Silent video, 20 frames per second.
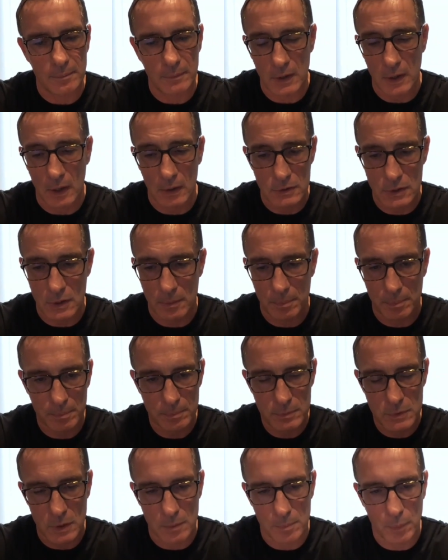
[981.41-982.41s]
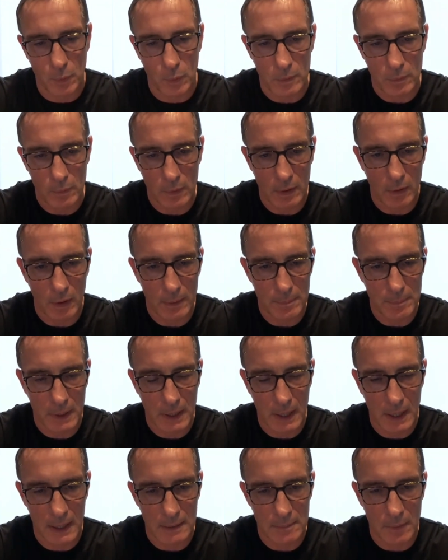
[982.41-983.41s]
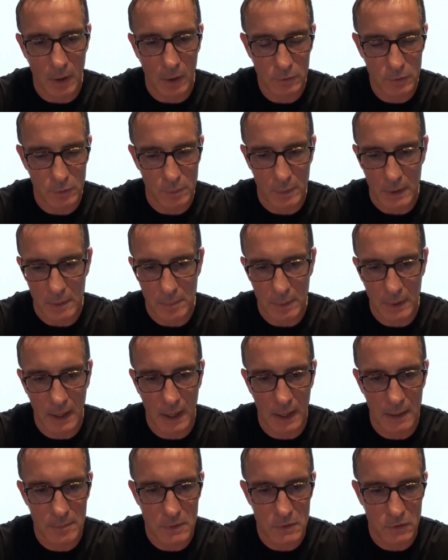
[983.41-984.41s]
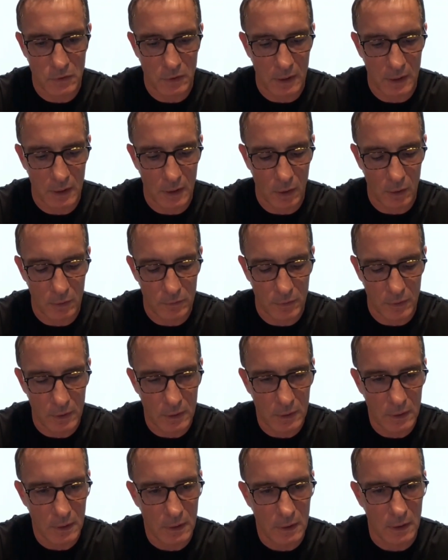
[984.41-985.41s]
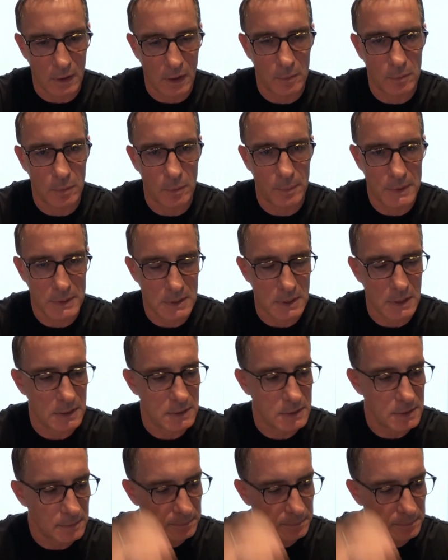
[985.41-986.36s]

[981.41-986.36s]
you know to the to the point where I became ultimately became the CEO of a global business.